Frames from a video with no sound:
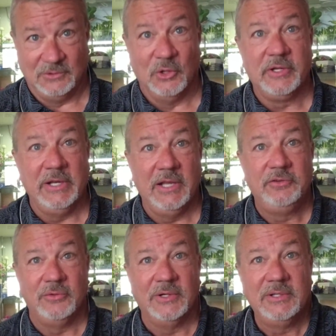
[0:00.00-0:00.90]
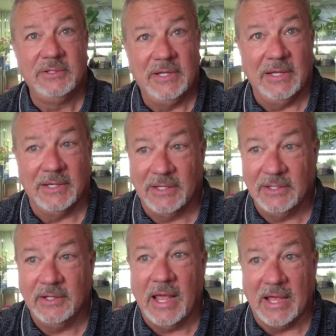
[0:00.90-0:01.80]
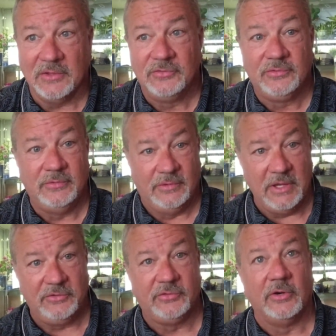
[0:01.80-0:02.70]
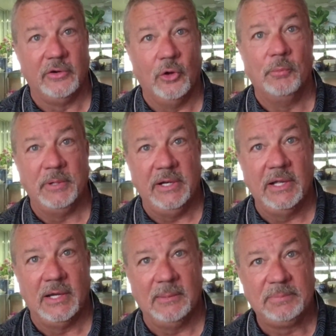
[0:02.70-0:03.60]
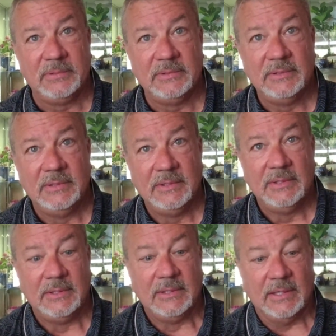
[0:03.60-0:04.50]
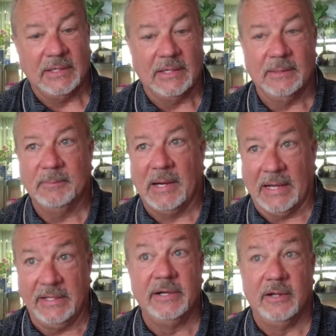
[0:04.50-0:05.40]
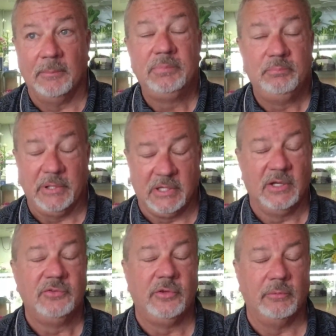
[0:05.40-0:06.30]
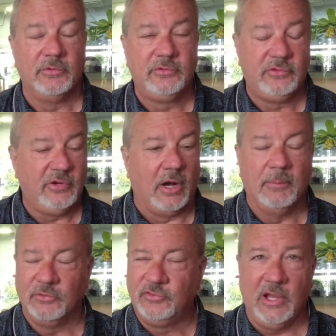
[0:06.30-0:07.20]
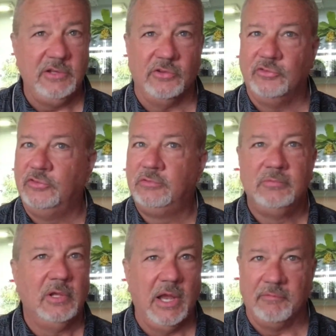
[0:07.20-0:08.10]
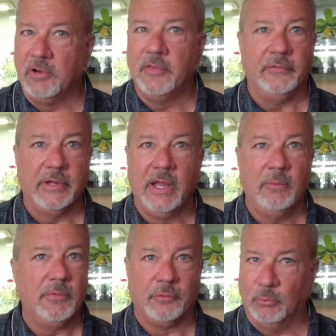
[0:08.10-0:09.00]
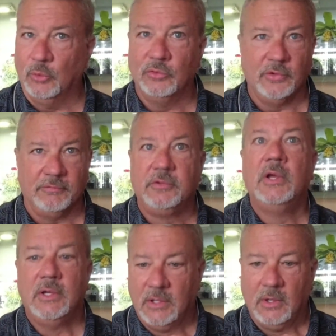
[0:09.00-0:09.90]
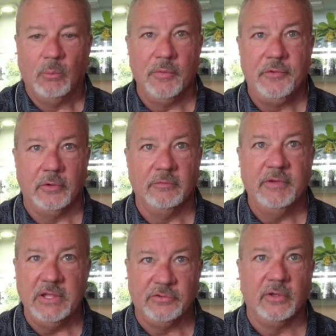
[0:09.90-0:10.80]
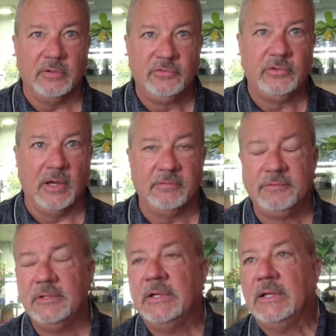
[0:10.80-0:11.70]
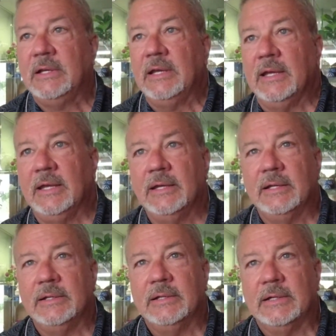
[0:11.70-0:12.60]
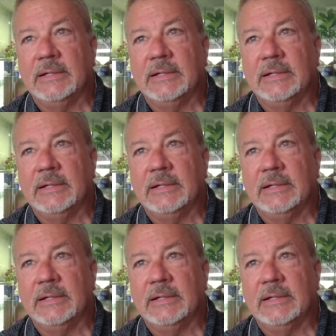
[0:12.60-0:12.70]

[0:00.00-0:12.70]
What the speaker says: looking into it, and as they started opening up, I ended up, because there was almost changes every other day with the rules with your visa stuff, and